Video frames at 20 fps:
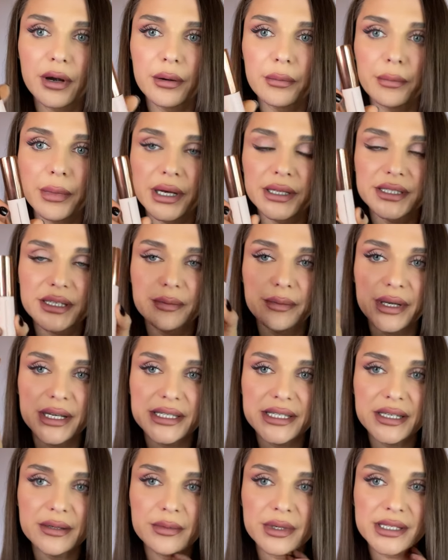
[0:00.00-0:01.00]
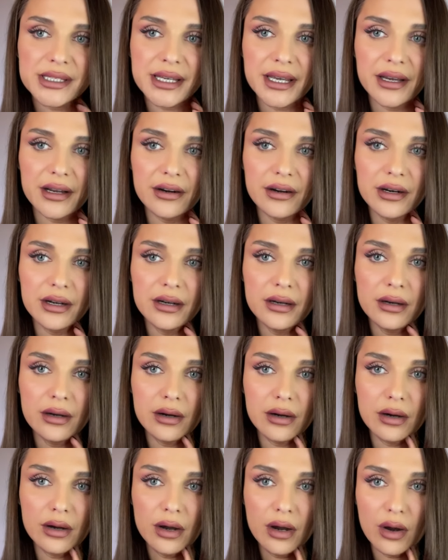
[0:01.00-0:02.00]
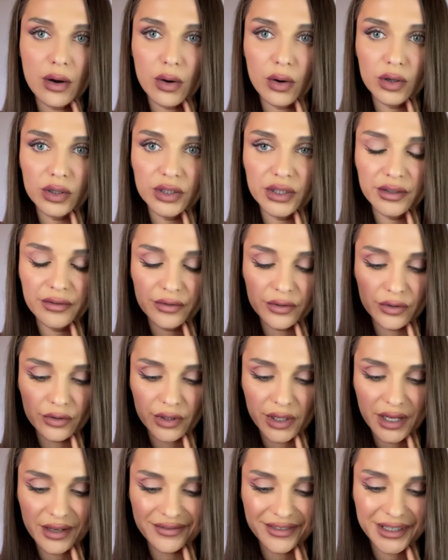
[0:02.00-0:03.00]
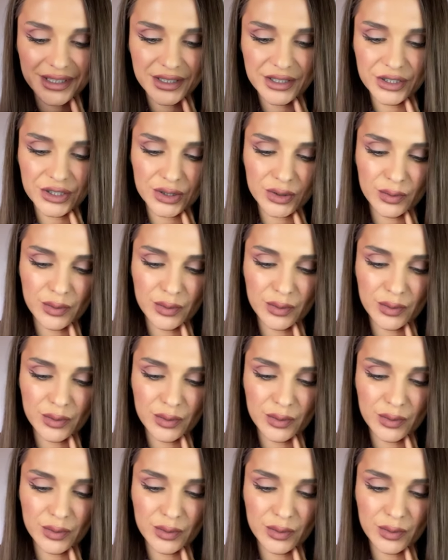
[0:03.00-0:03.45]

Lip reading: But amazing mascara, only if you don't have the issue